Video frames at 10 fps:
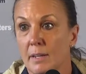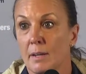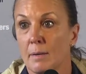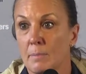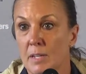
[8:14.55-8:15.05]

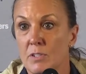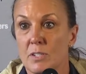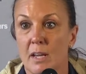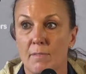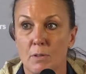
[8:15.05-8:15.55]
and
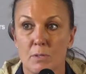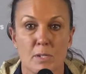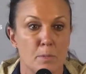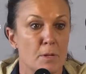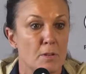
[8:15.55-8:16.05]
just have those
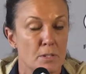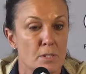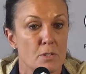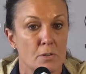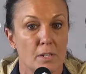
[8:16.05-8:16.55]

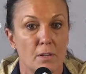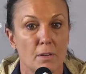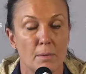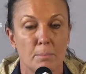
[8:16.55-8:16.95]
experiences early on.